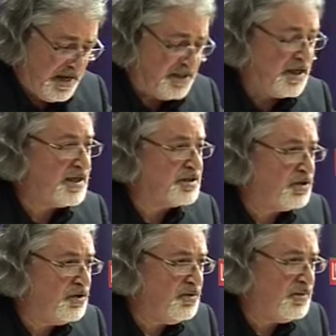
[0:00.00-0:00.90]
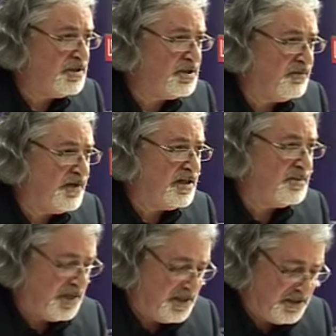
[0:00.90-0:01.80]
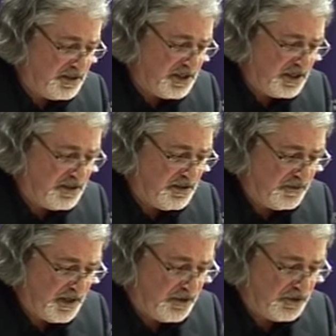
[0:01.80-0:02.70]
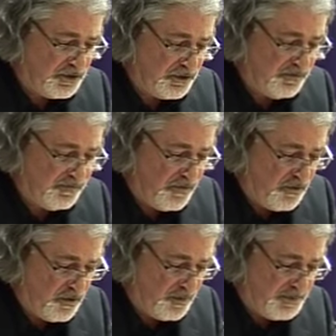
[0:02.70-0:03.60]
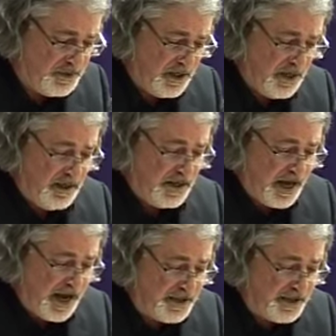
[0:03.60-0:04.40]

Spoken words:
And yet, as humans develop their distinctive cultural forms, their